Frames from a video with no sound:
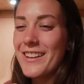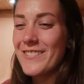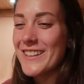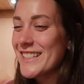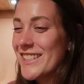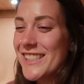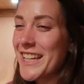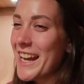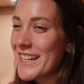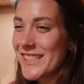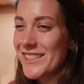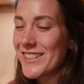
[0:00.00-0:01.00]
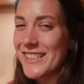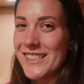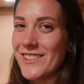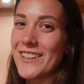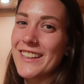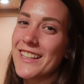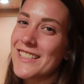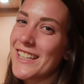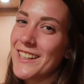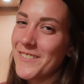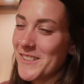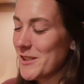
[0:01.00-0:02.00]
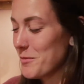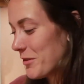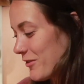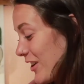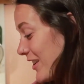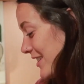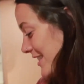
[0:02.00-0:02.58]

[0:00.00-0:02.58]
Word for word: we just kind of started doing this and it was super fun.